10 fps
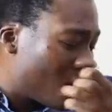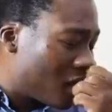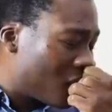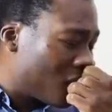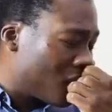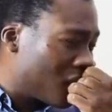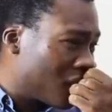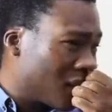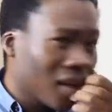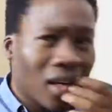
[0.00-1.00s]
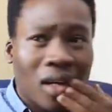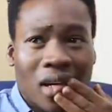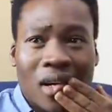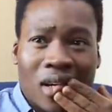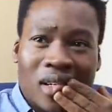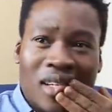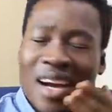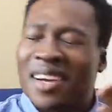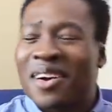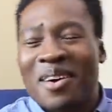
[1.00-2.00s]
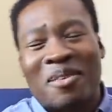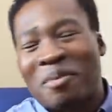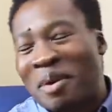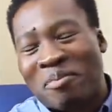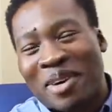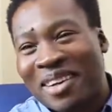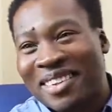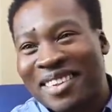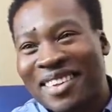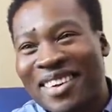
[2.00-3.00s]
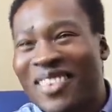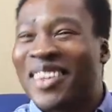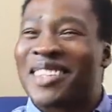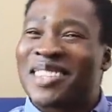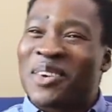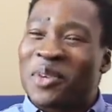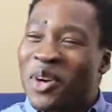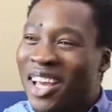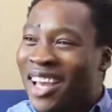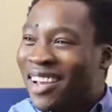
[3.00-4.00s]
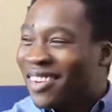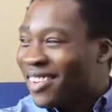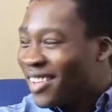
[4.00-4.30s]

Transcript: oh. I can't remember. Oh, that's so annoying.